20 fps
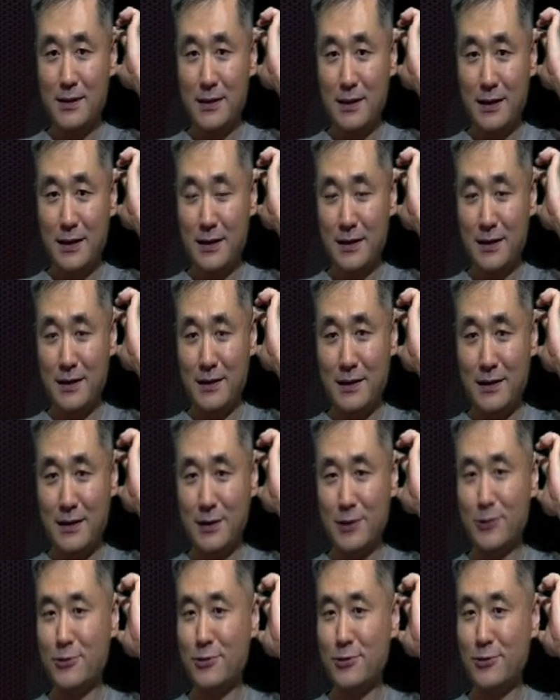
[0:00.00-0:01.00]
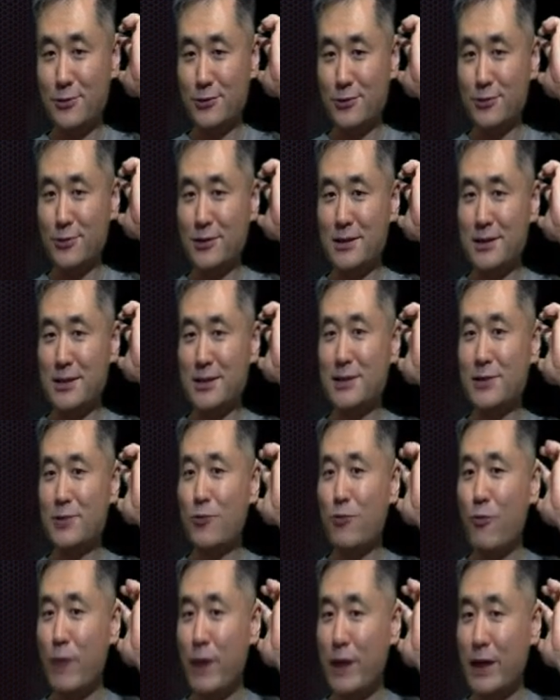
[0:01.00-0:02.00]
And I told you this is the
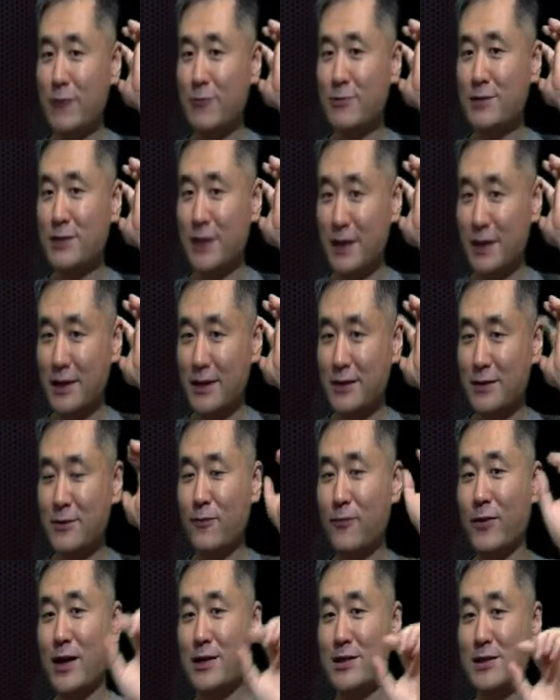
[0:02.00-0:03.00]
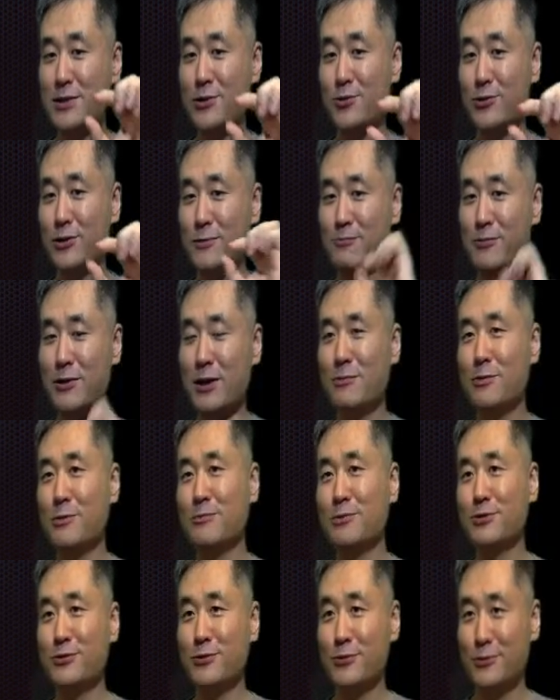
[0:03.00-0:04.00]
way of checking the facet joint problem
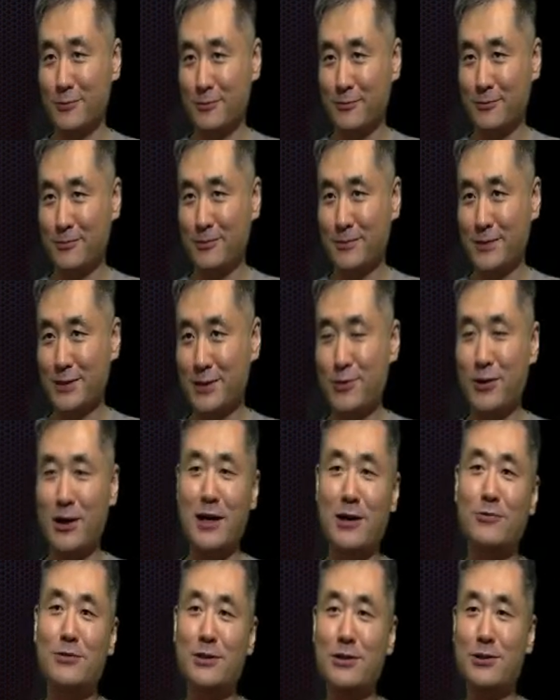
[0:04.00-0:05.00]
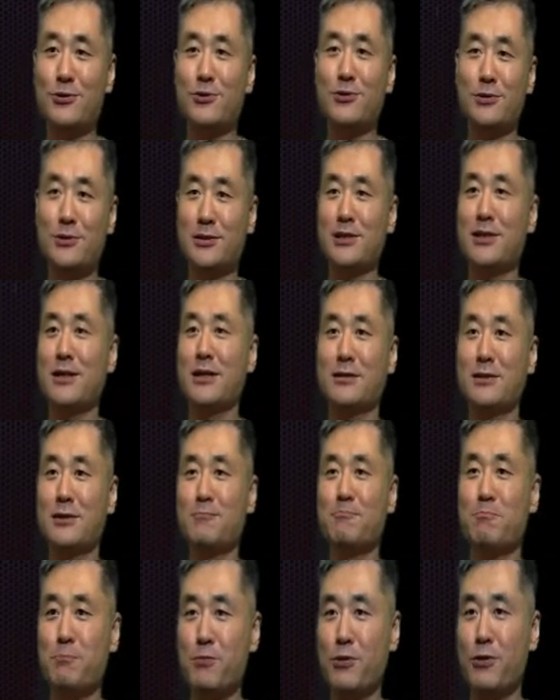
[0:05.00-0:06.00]
too. So how did you check the
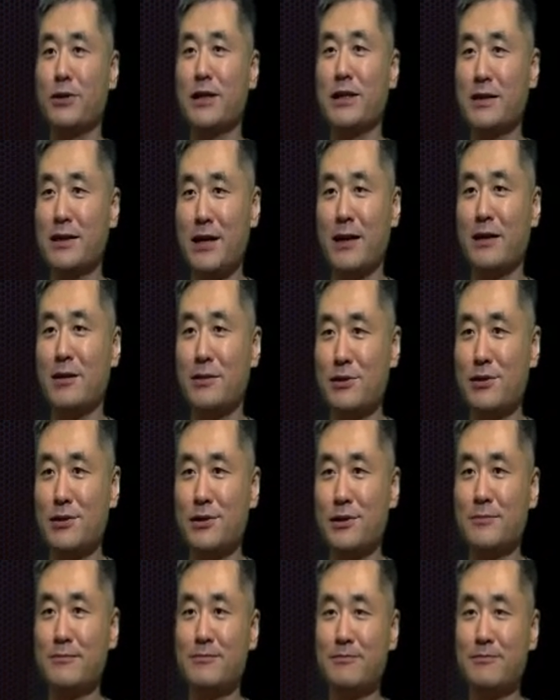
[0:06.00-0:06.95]
bone and cartilage?